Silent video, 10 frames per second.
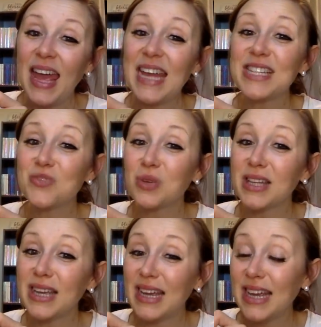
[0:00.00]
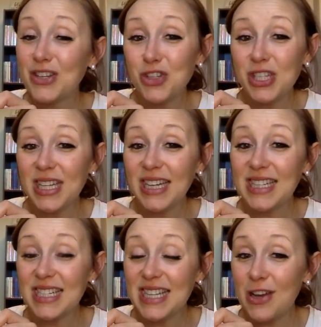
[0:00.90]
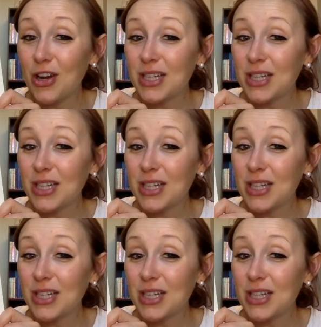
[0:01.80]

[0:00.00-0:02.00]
it's really interesting to see her